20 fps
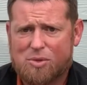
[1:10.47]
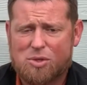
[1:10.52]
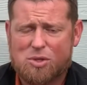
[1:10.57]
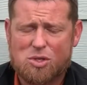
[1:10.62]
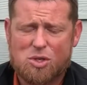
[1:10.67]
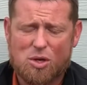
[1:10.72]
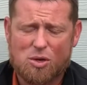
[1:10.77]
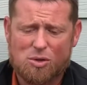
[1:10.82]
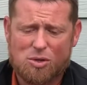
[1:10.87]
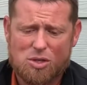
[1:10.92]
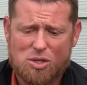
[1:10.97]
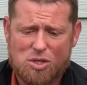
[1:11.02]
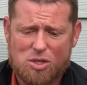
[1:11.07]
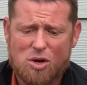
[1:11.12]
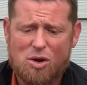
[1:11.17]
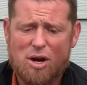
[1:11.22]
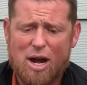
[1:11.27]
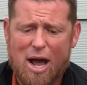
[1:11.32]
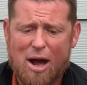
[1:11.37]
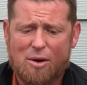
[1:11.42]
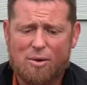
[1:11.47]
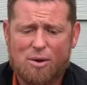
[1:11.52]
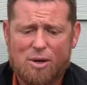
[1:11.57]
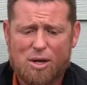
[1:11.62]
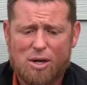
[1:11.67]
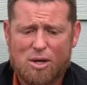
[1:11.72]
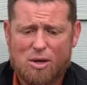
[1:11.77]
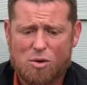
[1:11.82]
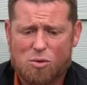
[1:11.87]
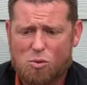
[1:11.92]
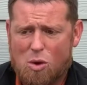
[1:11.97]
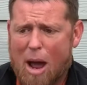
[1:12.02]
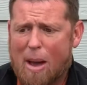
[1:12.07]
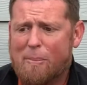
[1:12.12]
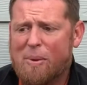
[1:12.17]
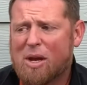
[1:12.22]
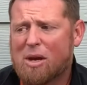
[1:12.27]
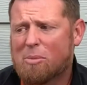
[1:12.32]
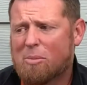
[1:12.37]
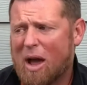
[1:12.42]
So to start out,
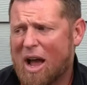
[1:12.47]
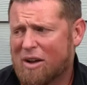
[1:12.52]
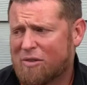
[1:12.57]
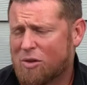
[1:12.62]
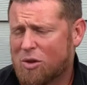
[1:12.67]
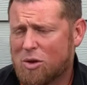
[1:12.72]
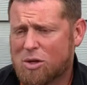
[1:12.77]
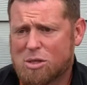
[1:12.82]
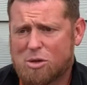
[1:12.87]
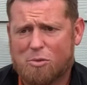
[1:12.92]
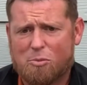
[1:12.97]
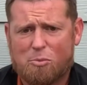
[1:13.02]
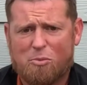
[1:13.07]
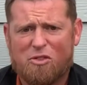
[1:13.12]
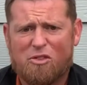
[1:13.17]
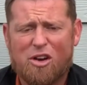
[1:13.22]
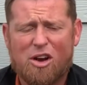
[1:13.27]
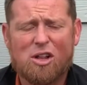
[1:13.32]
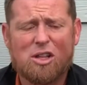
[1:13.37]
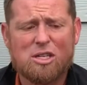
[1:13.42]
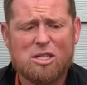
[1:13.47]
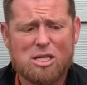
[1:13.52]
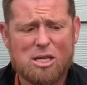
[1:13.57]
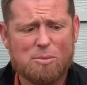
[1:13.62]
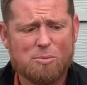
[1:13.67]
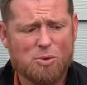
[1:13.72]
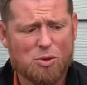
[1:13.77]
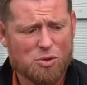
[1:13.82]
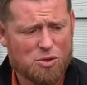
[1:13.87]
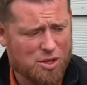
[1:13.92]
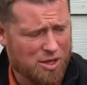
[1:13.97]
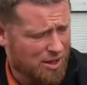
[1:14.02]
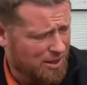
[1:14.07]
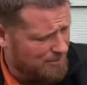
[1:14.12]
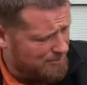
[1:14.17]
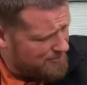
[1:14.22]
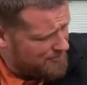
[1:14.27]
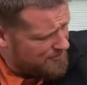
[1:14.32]
wrapping your backflow is a fairly simple thing.